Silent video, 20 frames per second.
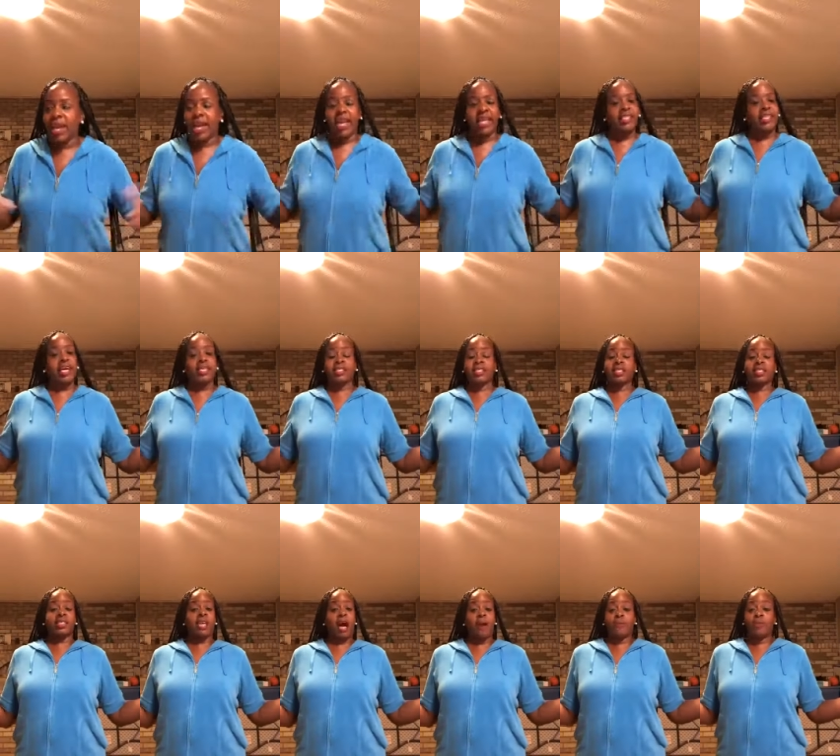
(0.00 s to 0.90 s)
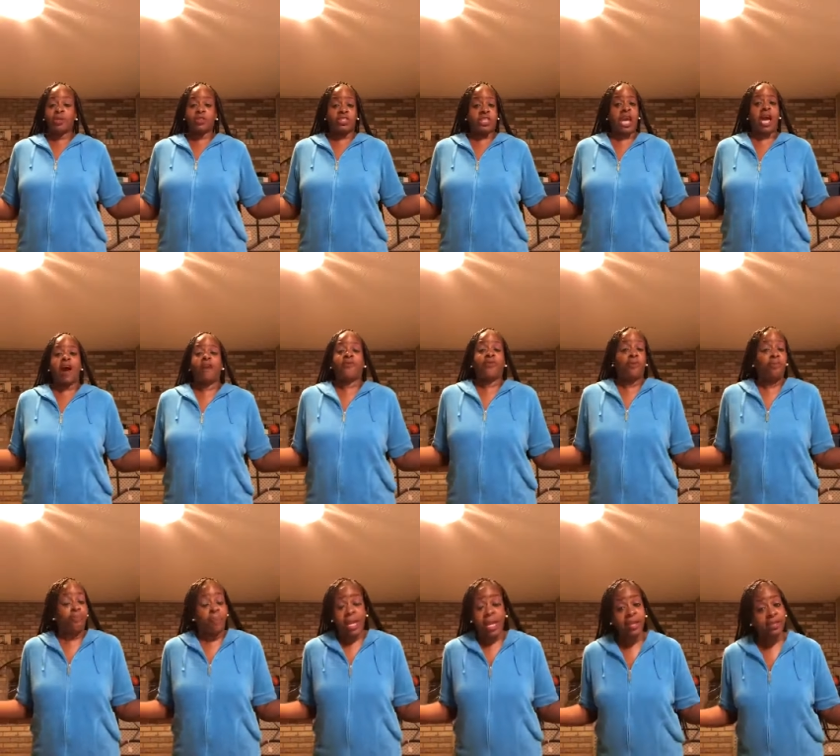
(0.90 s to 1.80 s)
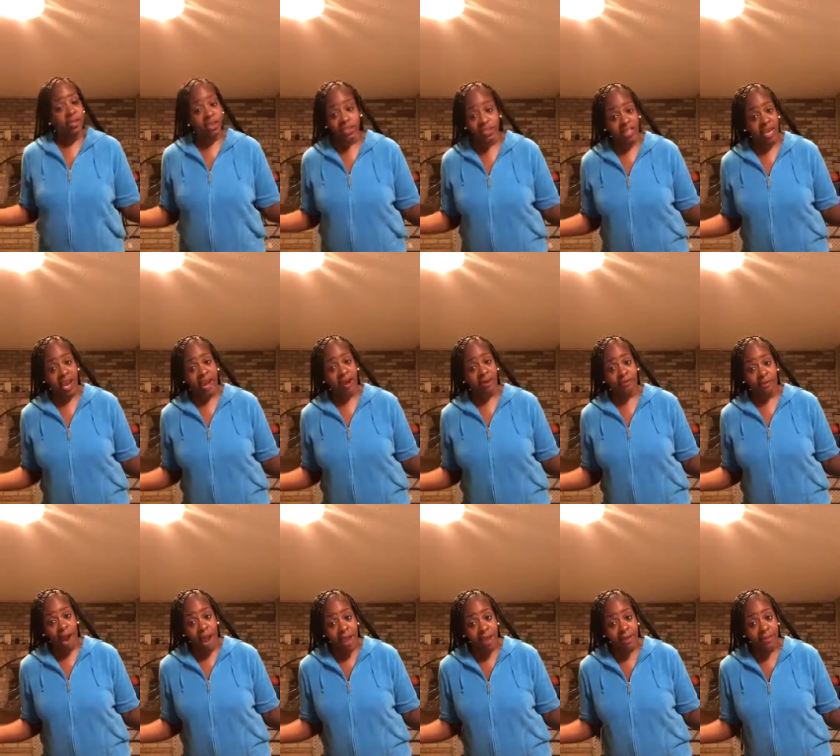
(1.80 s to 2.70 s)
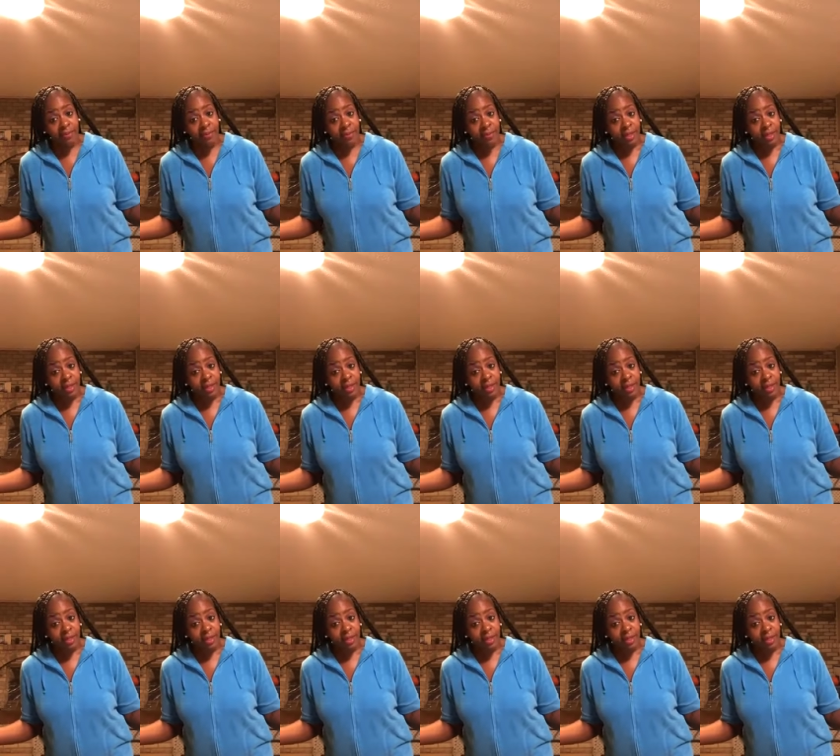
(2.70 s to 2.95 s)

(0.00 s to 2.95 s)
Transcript: it doesn't stop your child from being your child, right?